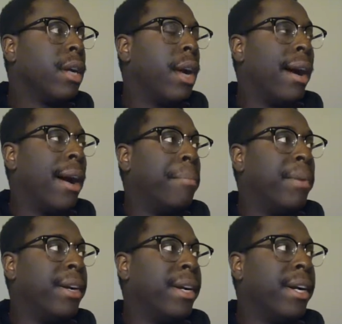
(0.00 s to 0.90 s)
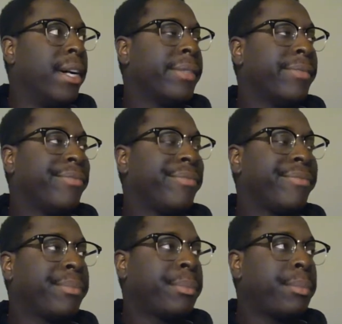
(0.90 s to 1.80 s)
But
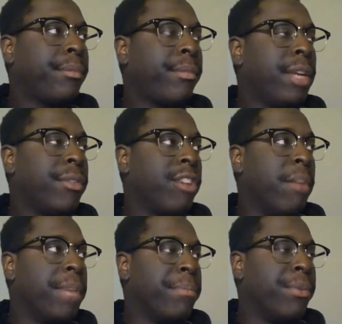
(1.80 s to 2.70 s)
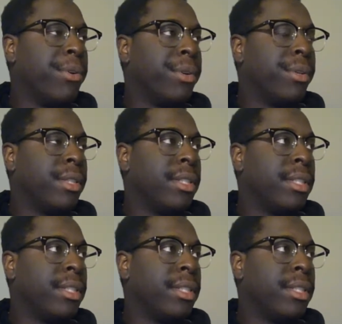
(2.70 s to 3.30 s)
some people,